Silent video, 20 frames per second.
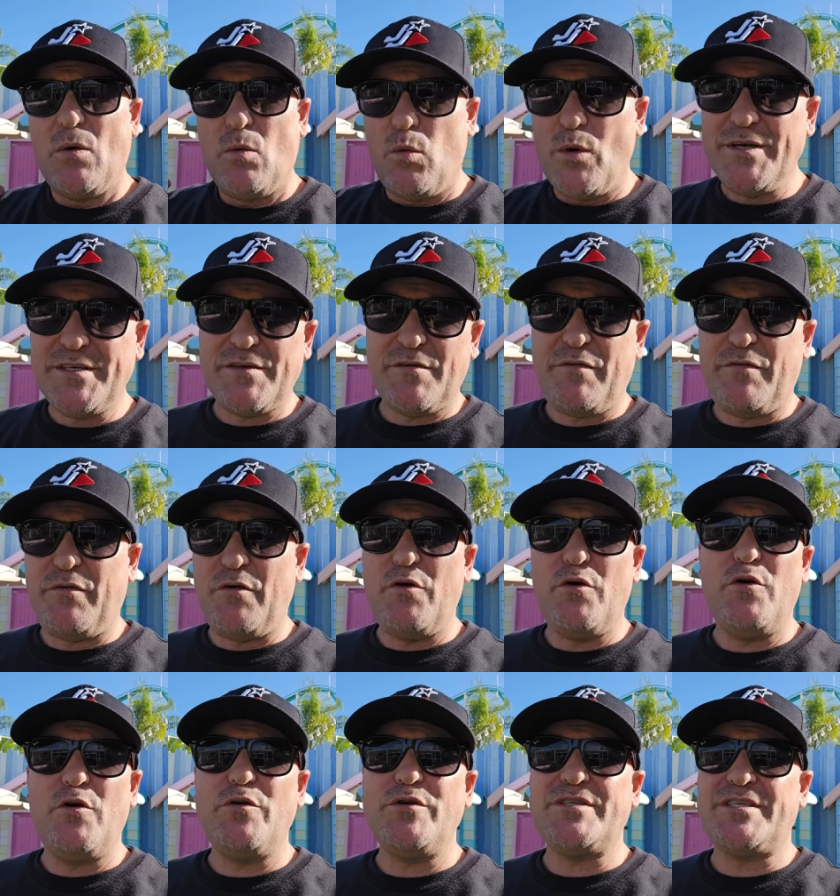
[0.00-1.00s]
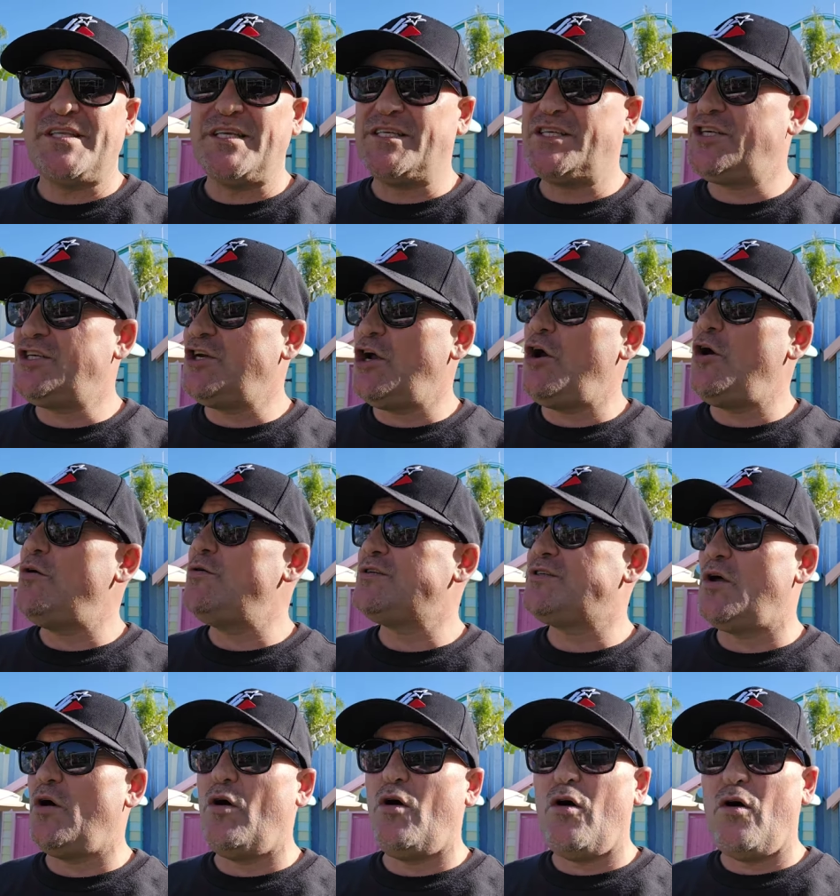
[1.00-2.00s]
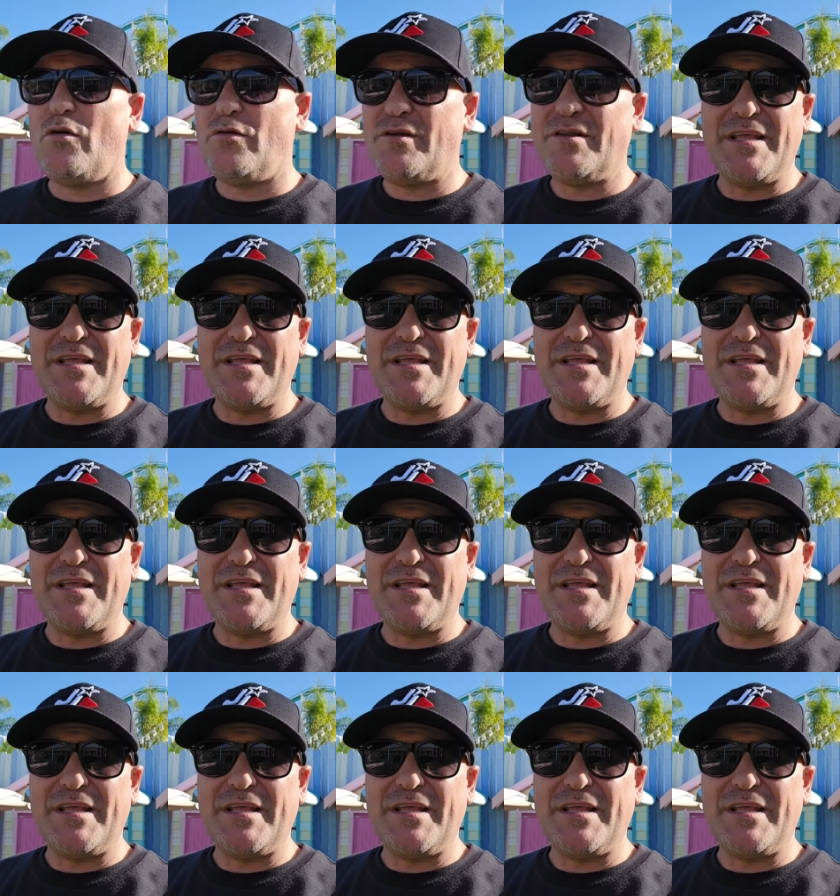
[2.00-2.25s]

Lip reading: winter foods, there's shows on,